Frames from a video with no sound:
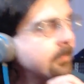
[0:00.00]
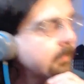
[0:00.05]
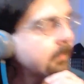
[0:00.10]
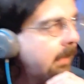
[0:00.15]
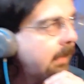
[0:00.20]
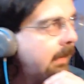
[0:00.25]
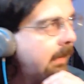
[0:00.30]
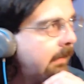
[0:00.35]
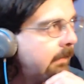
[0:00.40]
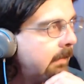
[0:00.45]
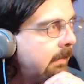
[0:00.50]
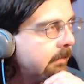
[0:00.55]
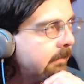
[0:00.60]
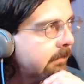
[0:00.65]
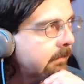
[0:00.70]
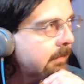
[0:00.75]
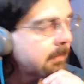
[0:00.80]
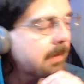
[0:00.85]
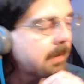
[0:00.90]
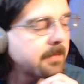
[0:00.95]
And then
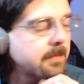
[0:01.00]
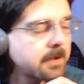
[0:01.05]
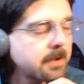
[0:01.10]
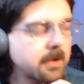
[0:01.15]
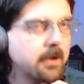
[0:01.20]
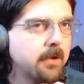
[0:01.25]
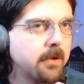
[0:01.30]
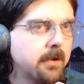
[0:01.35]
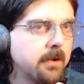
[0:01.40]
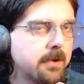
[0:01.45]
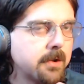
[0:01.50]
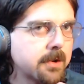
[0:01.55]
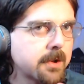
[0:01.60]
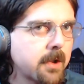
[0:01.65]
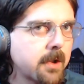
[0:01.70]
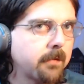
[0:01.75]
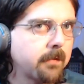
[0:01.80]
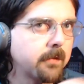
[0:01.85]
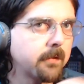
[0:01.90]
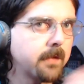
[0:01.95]
sometimes you can do it
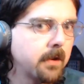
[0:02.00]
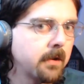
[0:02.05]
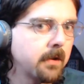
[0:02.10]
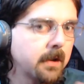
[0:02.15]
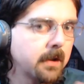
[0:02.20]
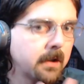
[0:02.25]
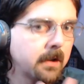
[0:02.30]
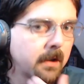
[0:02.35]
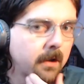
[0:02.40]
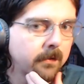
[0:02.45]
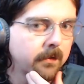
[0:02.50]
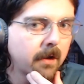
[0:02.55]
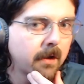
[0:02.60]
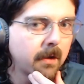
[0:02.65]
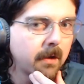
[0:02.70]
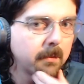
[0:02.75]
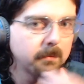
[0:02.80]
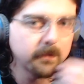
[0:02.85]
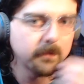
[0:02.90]
just off of hearing it enough times,